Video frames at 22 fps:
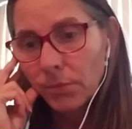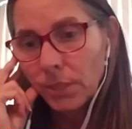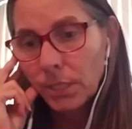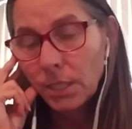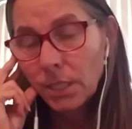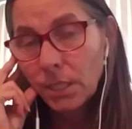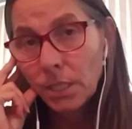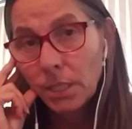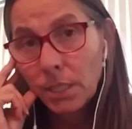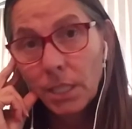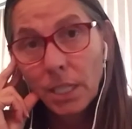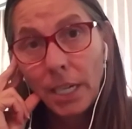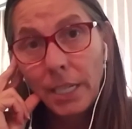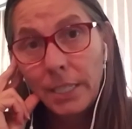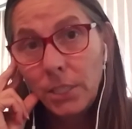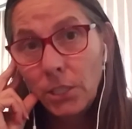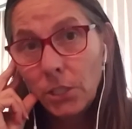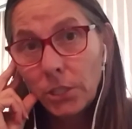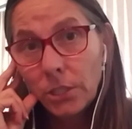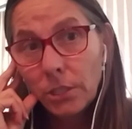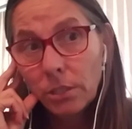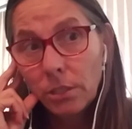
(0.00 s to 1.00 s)
The guy
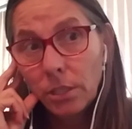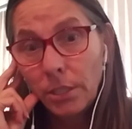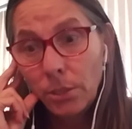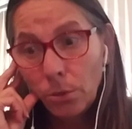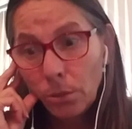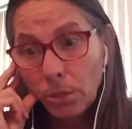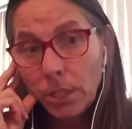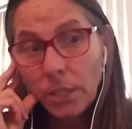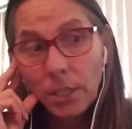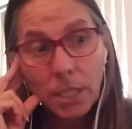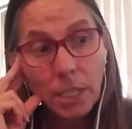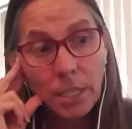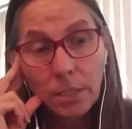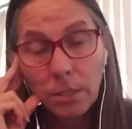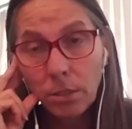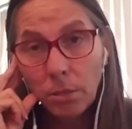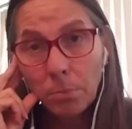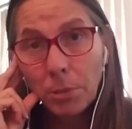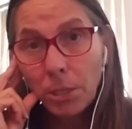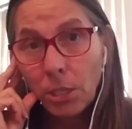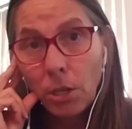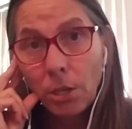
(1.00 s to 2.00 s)
just literally, they got in a
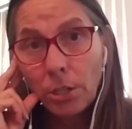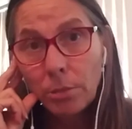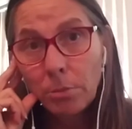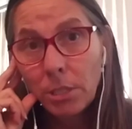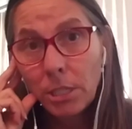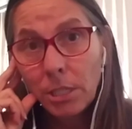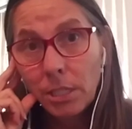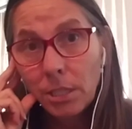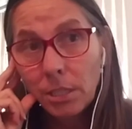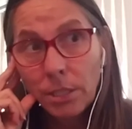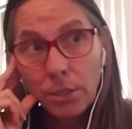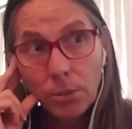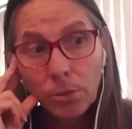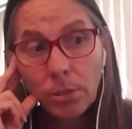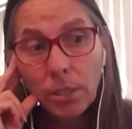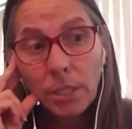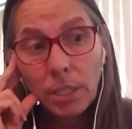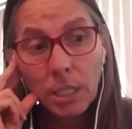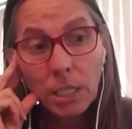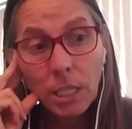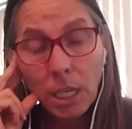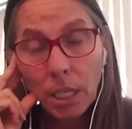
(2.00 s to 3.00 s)
big argument, and he literally
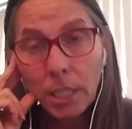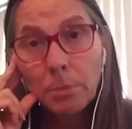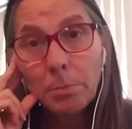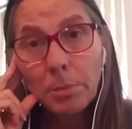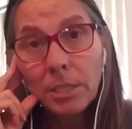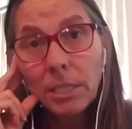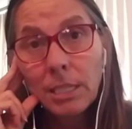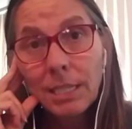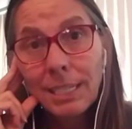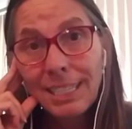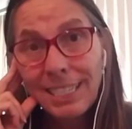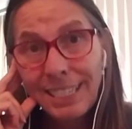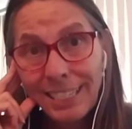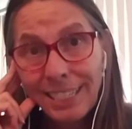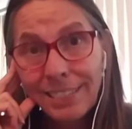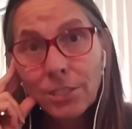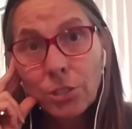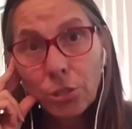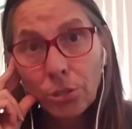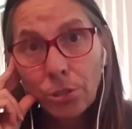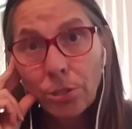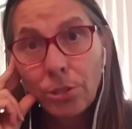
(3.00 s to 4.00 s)
got up and
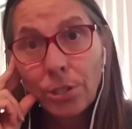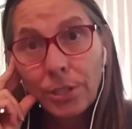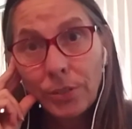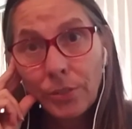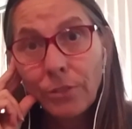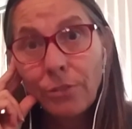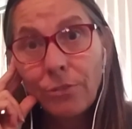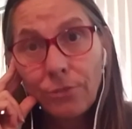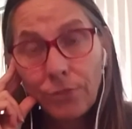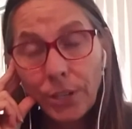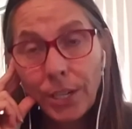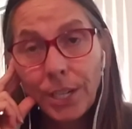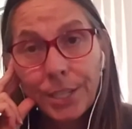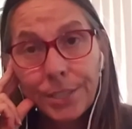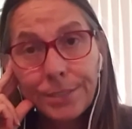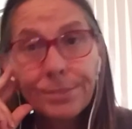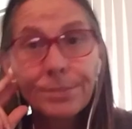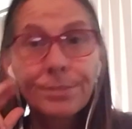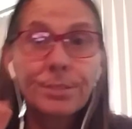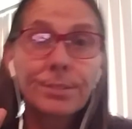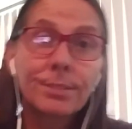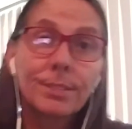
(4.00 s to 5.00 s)
kicked her in the
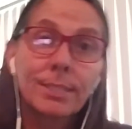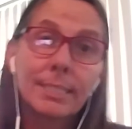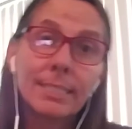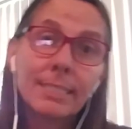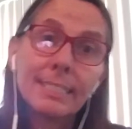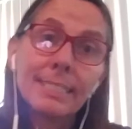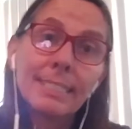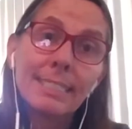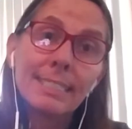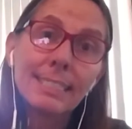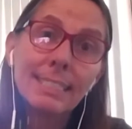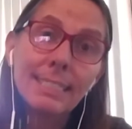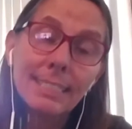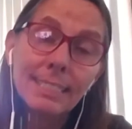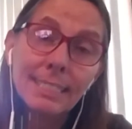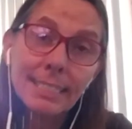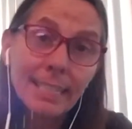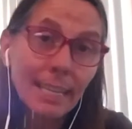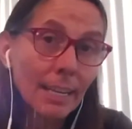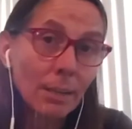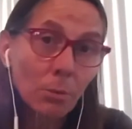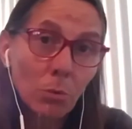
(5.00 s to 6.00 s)
face. And
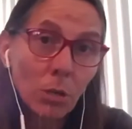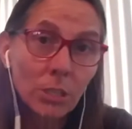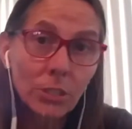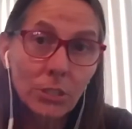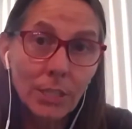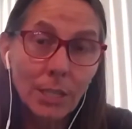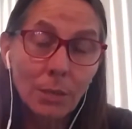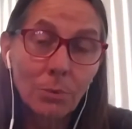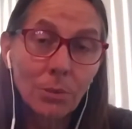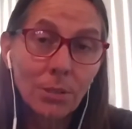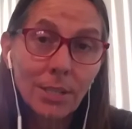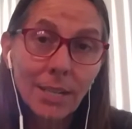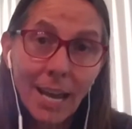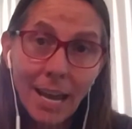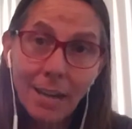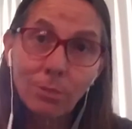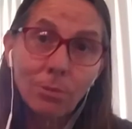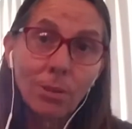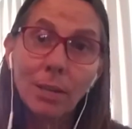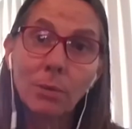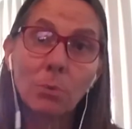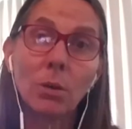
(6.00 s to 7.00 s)
I didn't watch that one. I
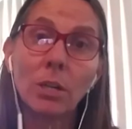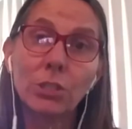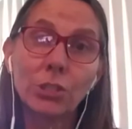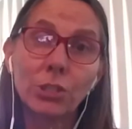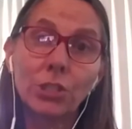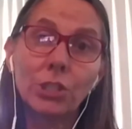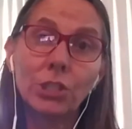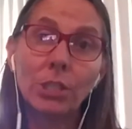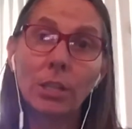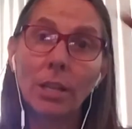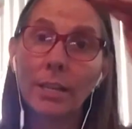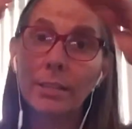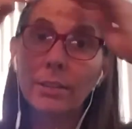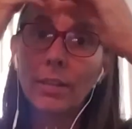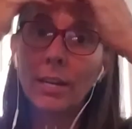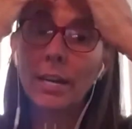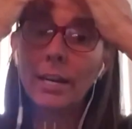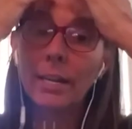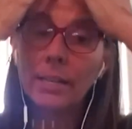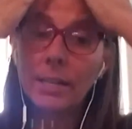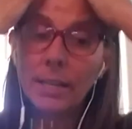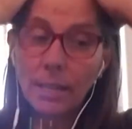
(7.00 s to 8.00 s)
don't like watching shit like
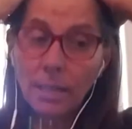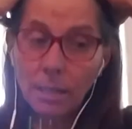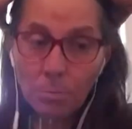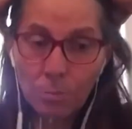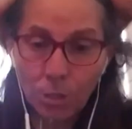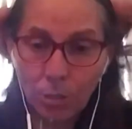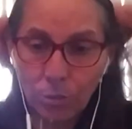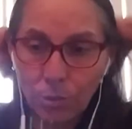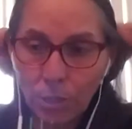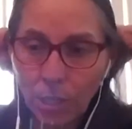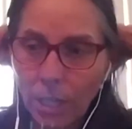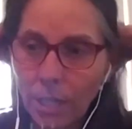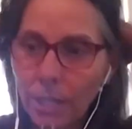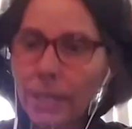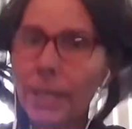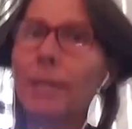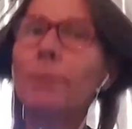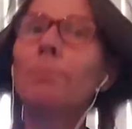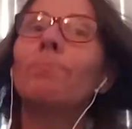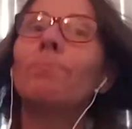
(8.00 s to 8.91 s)
that. Another guy,